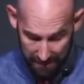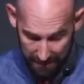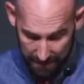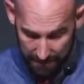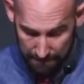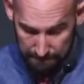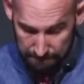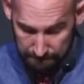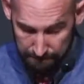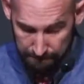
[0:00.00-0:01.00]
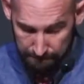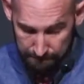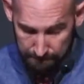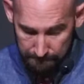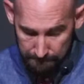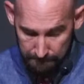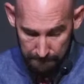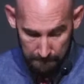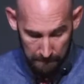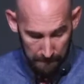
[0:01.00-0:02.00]

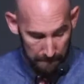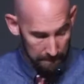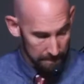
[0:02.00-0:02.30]
No one is speaking in this clip.